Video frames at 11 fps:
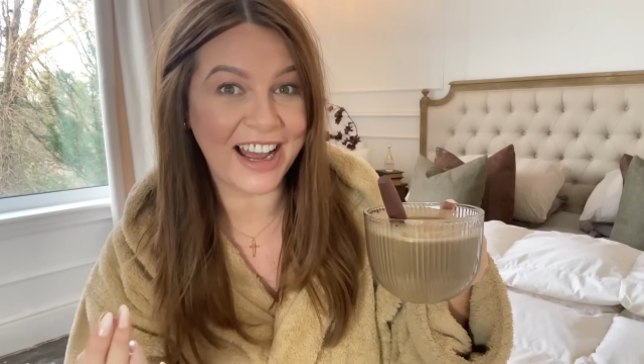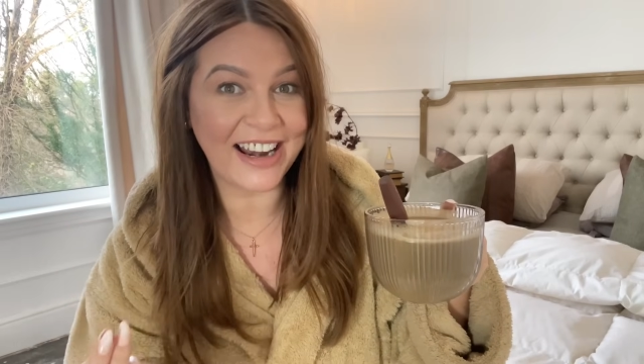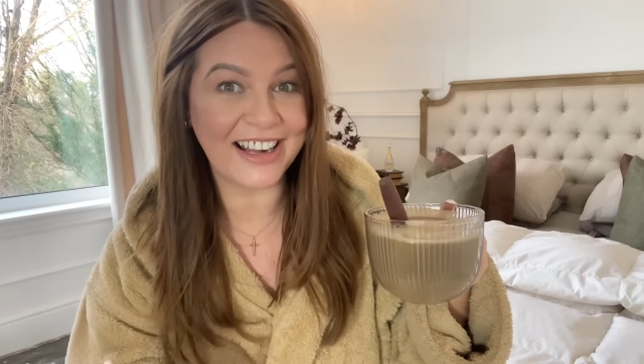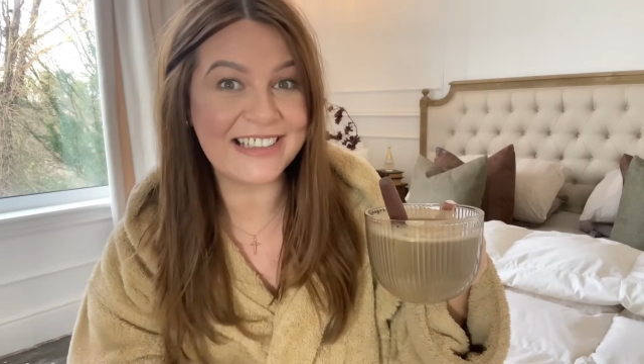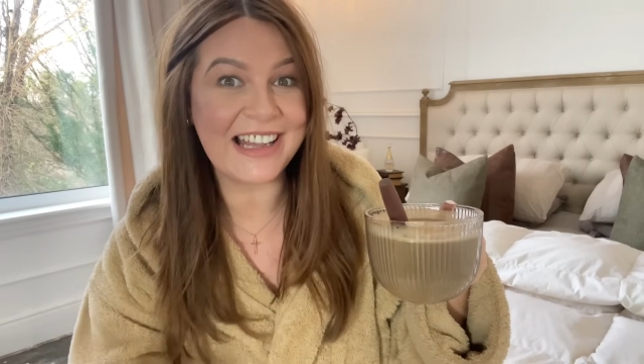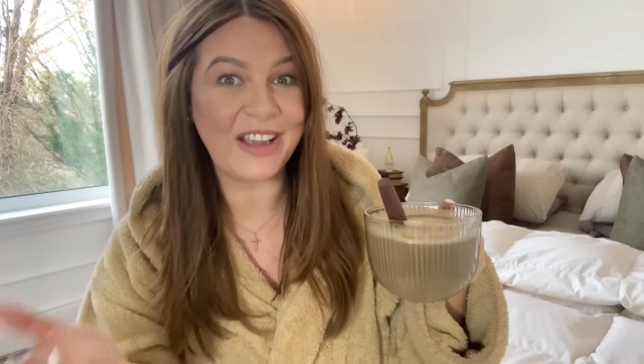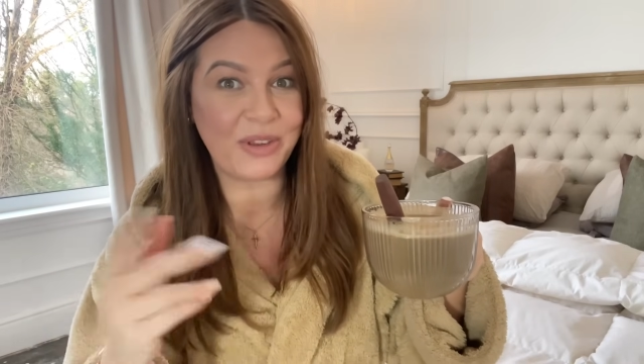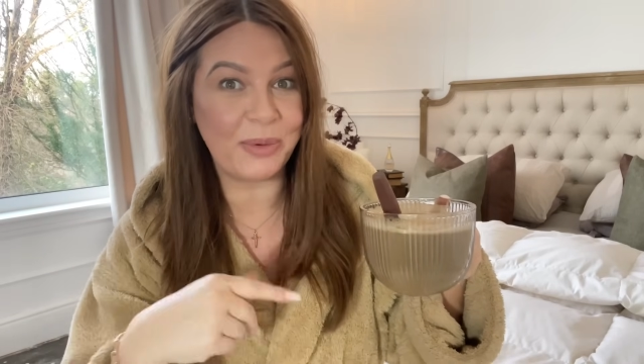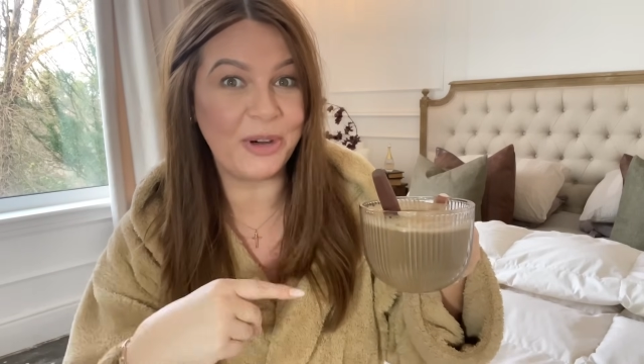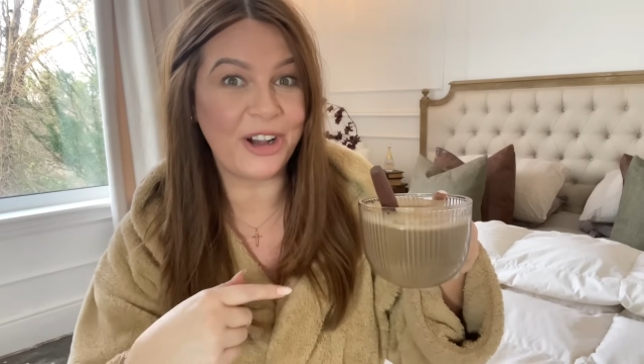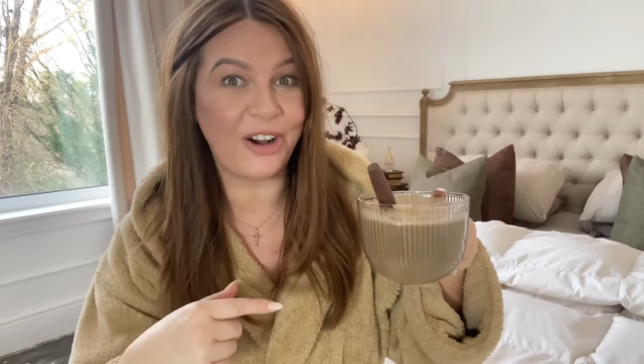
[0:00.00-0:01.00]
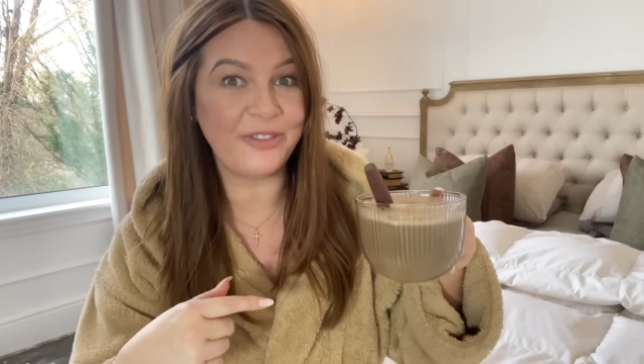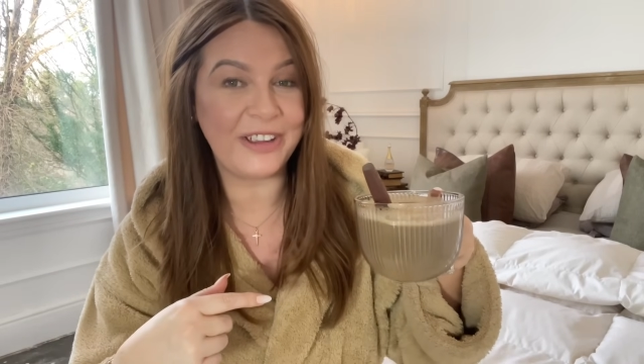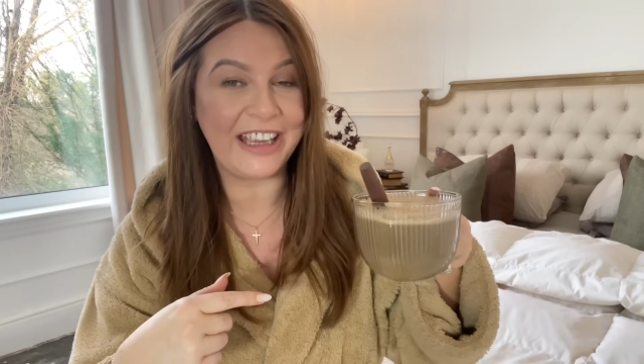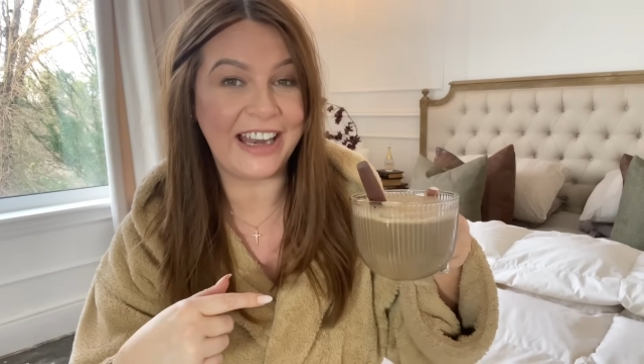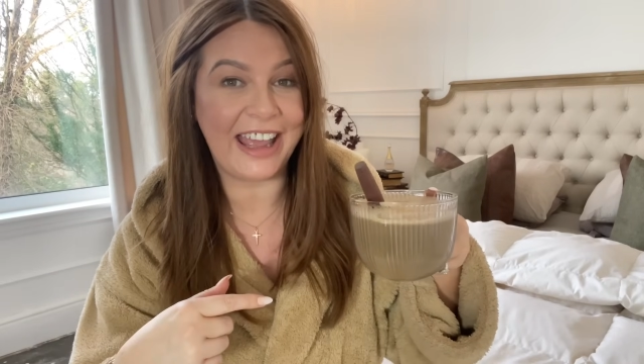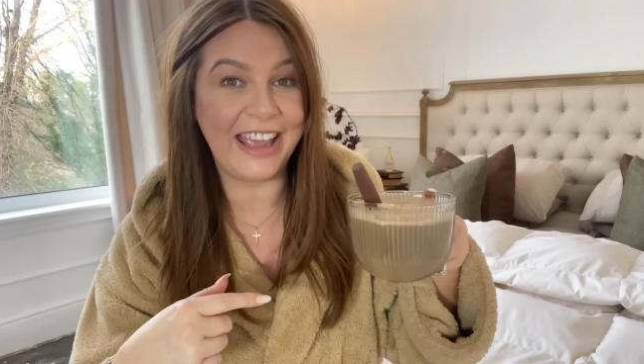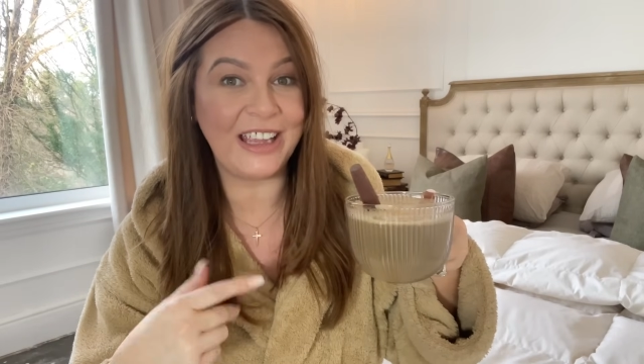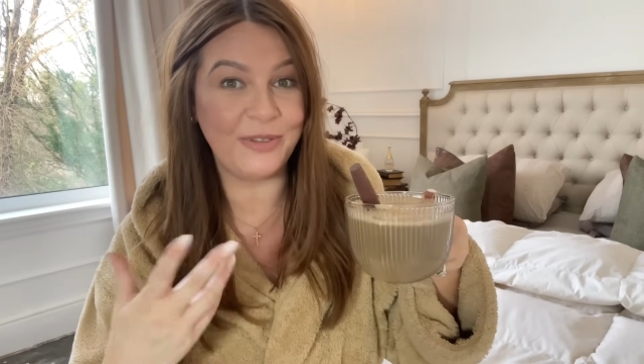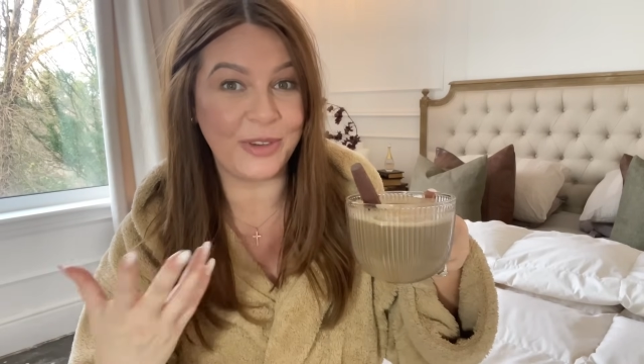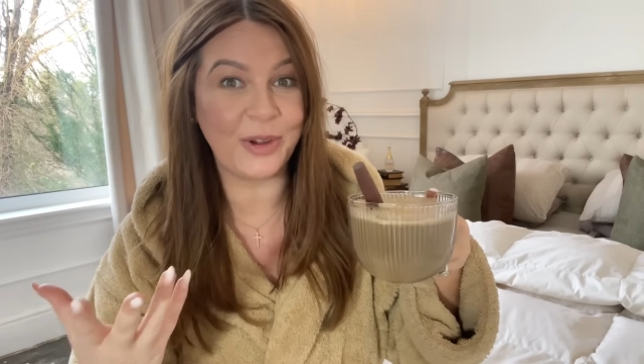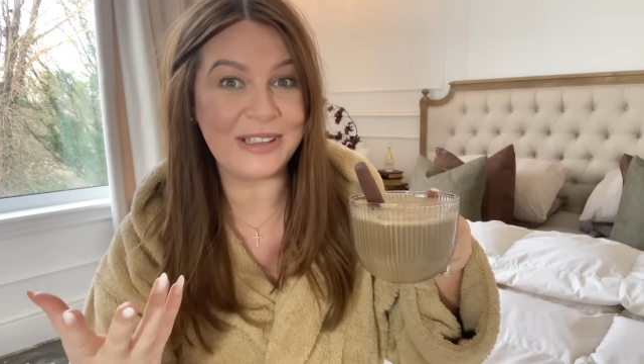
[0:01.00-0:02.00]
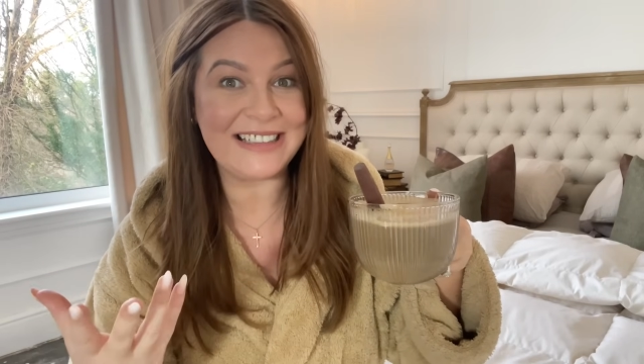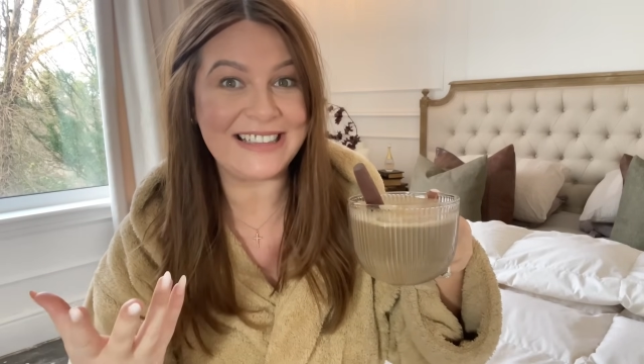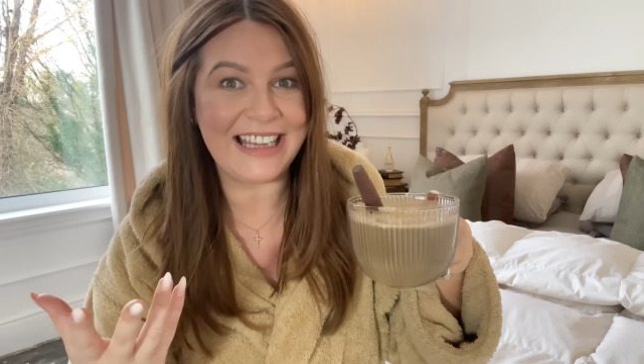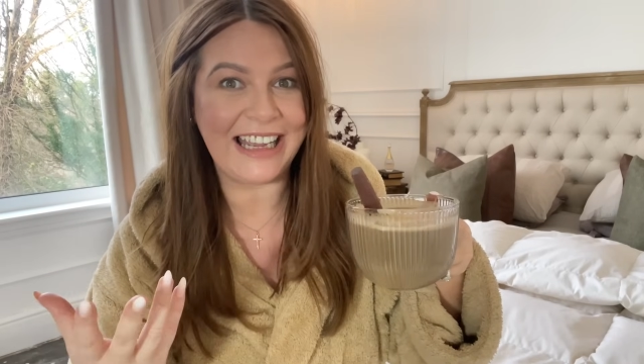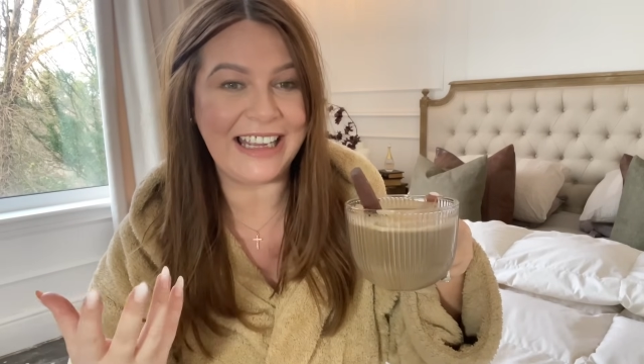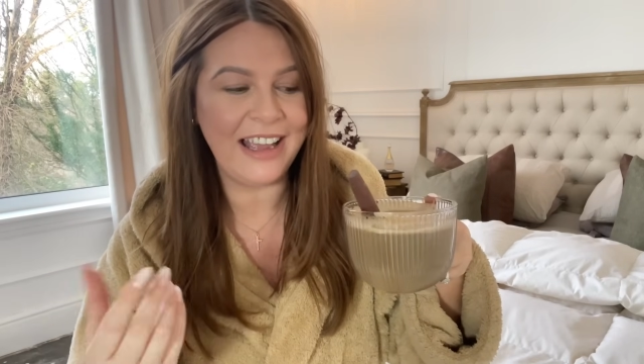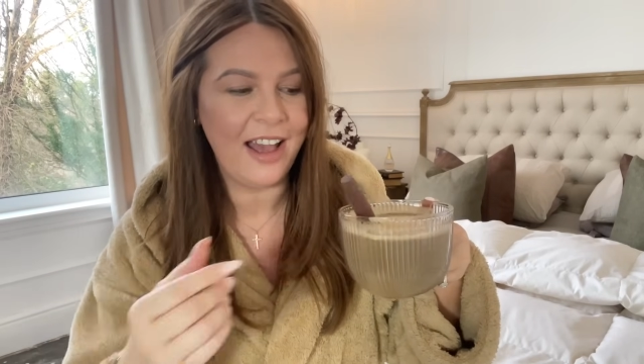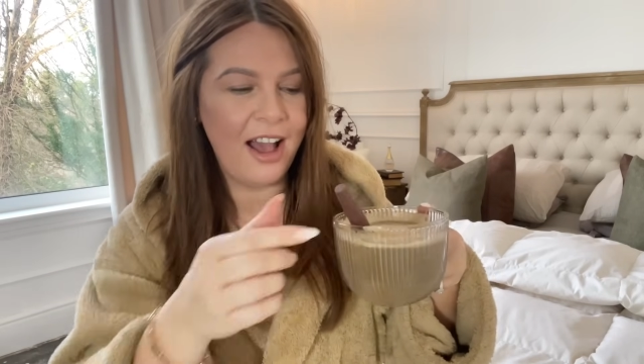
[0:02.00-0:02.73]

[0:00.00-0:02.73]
latte if you put coffee in it, even though it's tea.